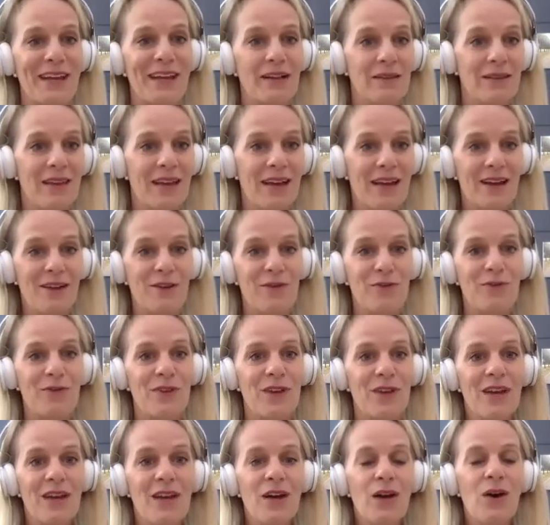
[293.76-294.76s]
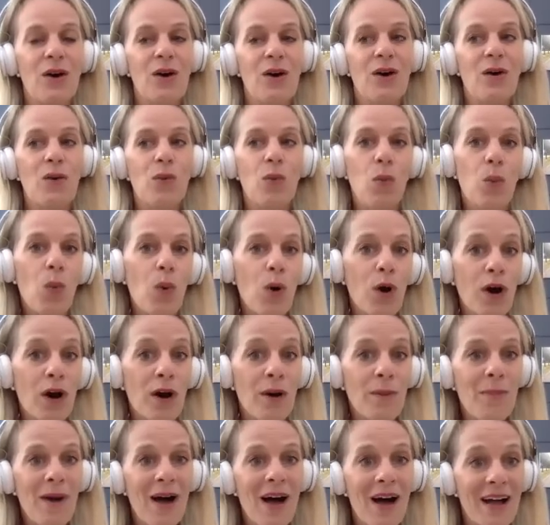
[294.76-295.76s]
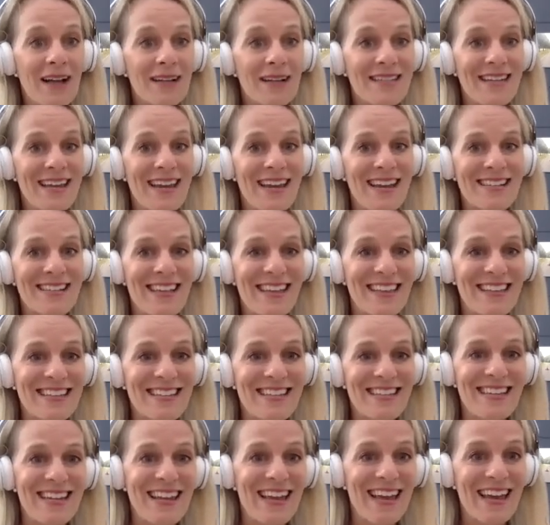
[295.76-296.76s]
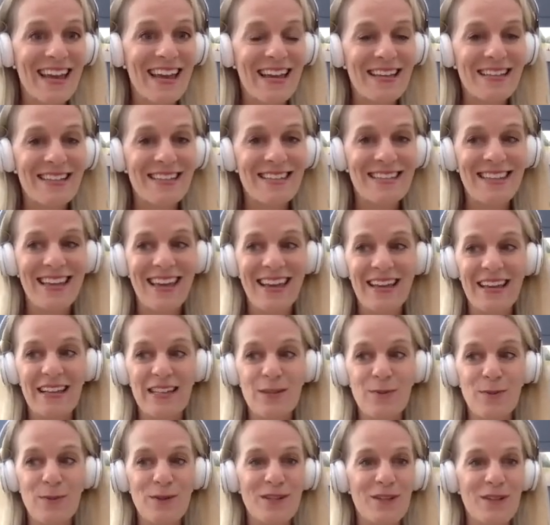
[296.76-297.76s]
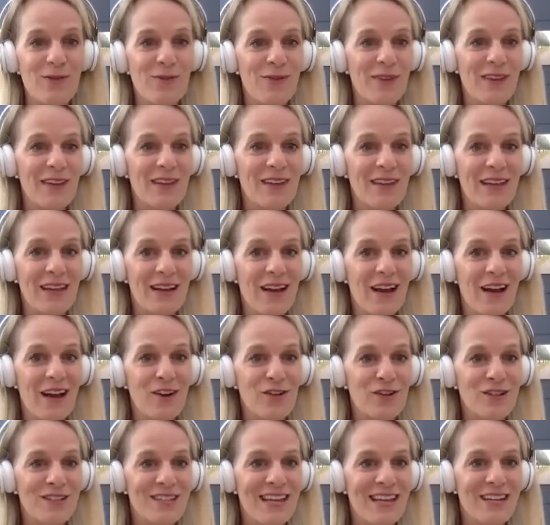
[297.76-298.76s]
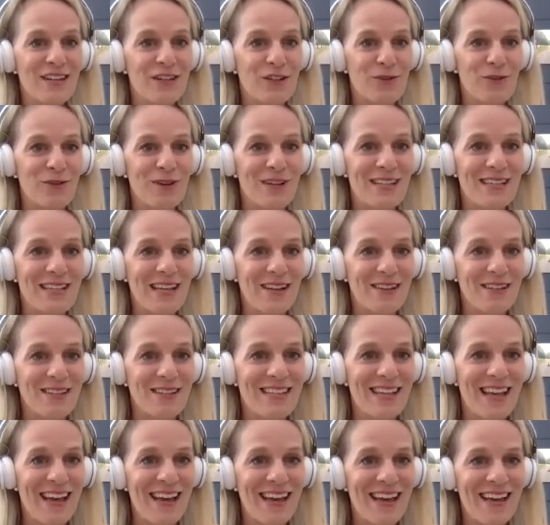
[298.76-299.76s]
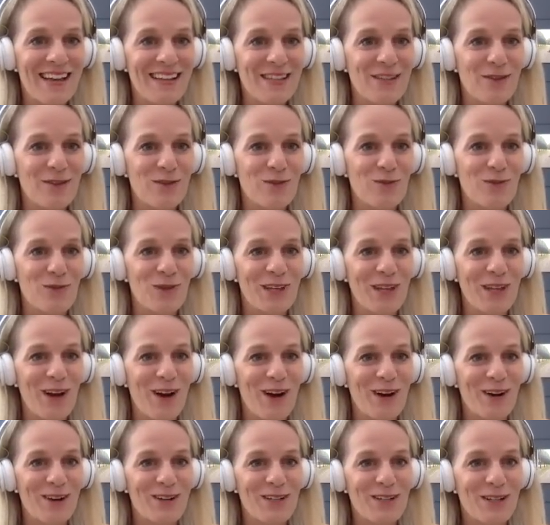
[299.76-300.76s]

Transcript: a lot of warm, hot days. Like today, it's supposed to feel like 110 degrees outside. So it's really hard to